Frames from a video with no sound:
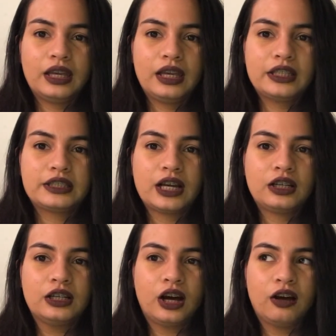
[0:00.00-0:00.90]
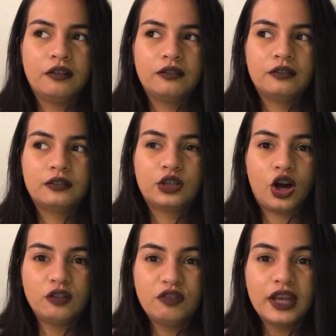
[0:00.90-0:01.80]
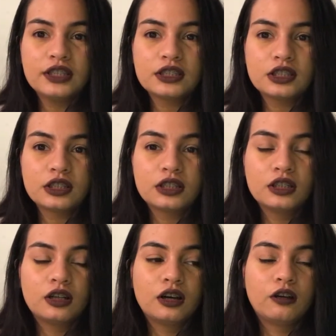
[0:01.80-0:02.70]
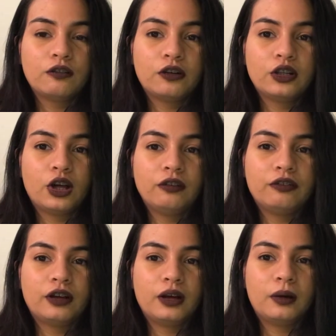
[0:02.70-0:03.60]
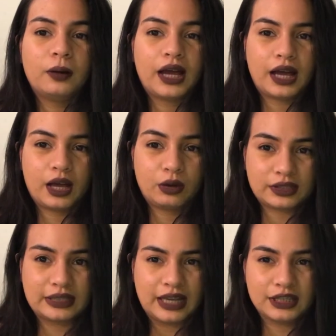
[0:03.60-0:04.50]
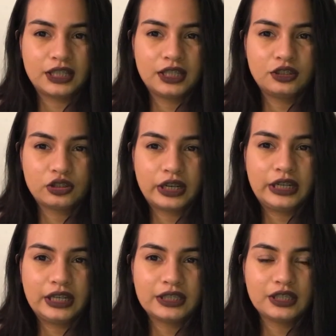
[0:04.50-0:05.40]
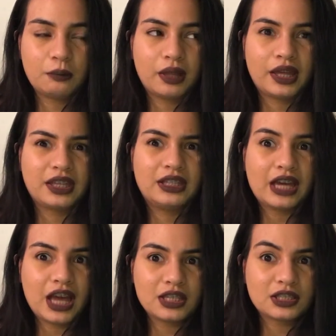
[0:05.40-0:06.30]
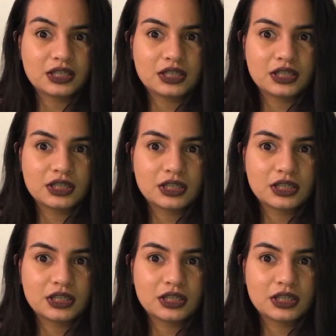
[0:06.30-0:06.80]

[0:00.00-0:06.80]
it's a convent full of assassin trainees. And I'm like, yes.